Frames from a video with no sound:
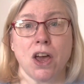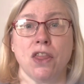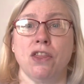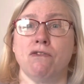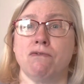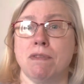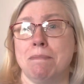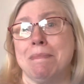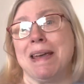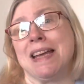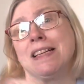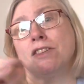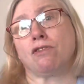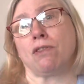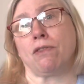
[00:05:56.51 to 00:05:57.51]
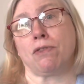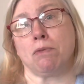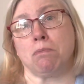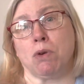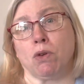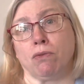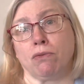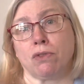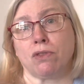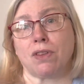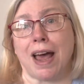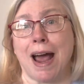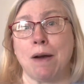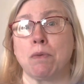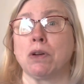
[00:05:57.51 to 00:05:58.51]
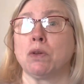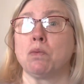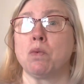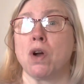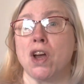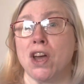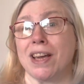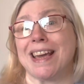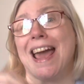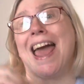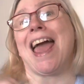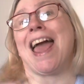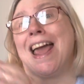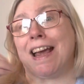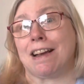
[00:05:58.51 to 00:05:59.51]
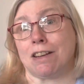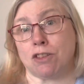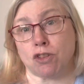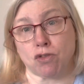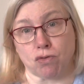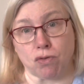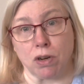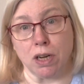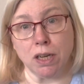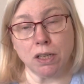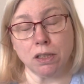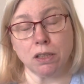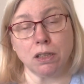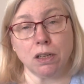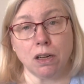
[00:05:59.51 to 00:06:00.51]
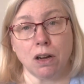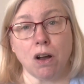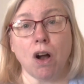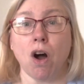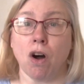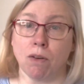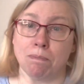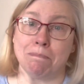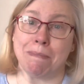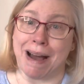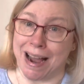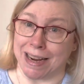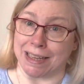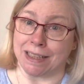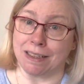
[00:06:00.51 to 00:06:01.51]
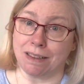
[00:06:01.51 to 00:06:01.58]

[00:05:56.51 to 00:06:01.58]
the remainder of the month I will work extra on my